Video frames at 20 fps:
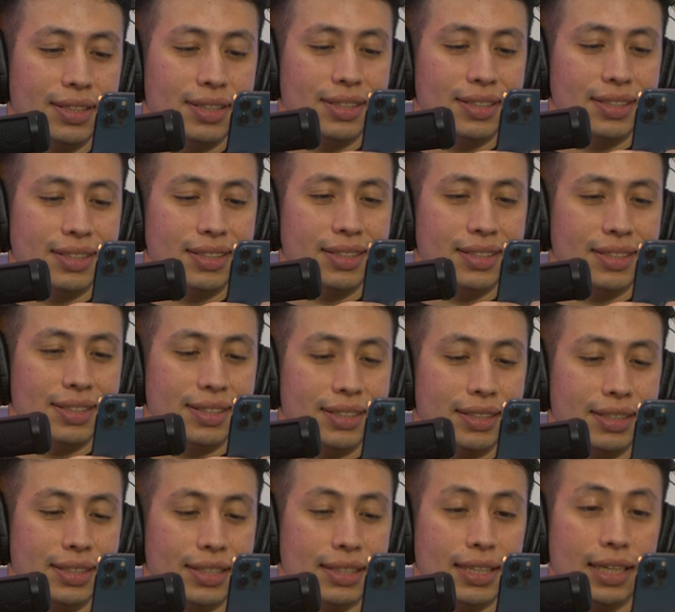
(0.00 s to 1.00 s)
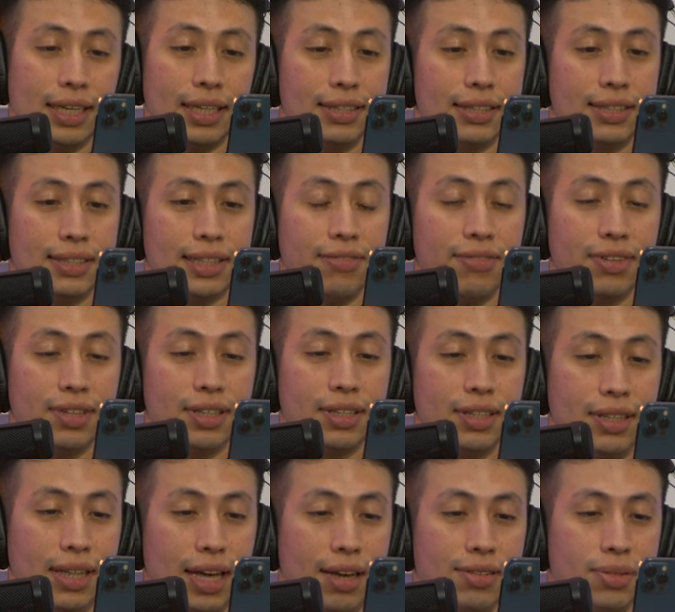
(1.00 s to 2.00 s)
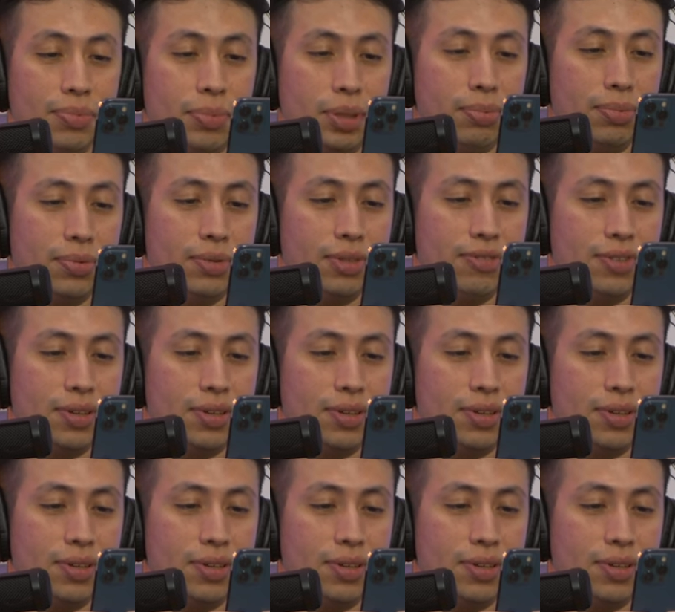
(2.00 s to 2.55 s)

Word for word: That's a lot. Yeah, seven thousand people we